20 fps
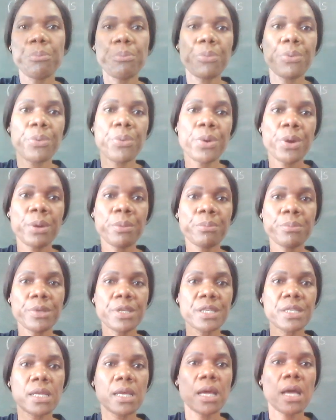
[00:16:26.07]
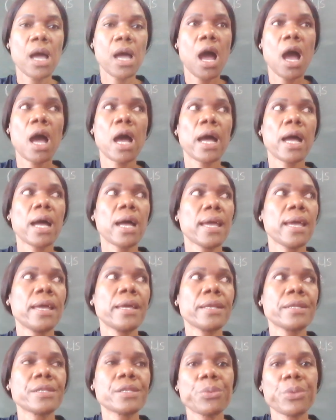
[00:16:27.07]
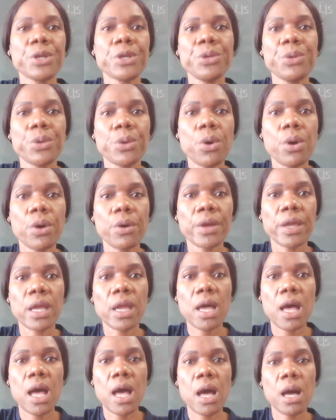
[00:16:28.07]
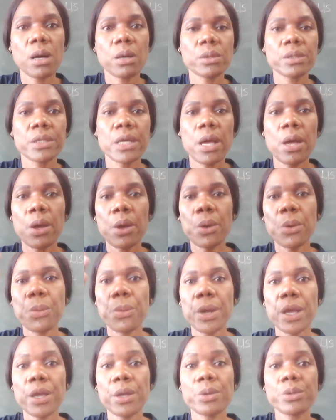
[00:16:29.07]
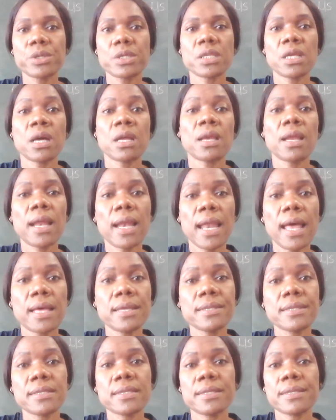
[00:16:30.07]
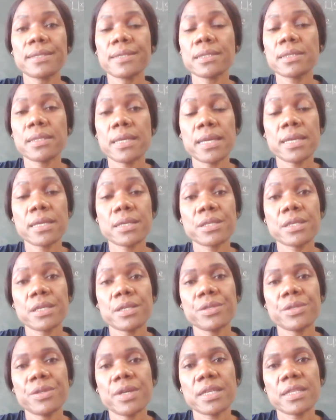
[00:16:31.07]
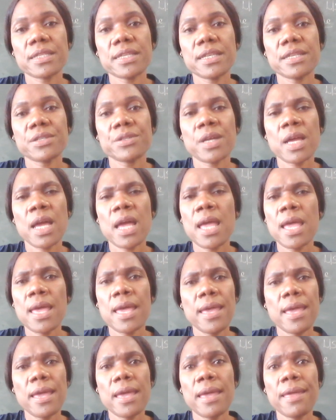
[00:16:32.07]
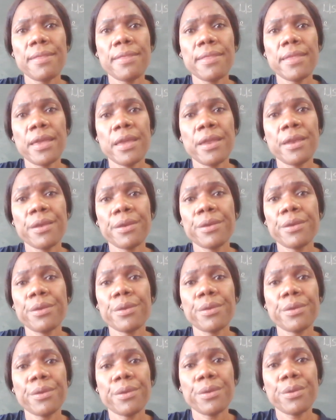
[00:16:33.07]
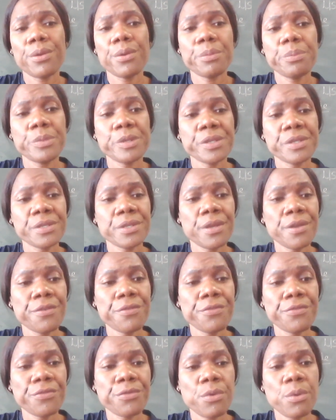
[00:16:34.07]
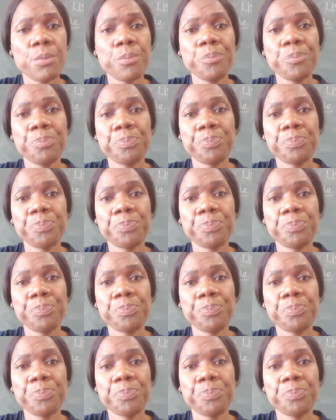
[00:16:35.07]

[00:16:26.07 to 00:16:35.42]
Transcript: rimmed hat when you're going out. Wear your sunglasses, etc., etc. And then you'll be safe from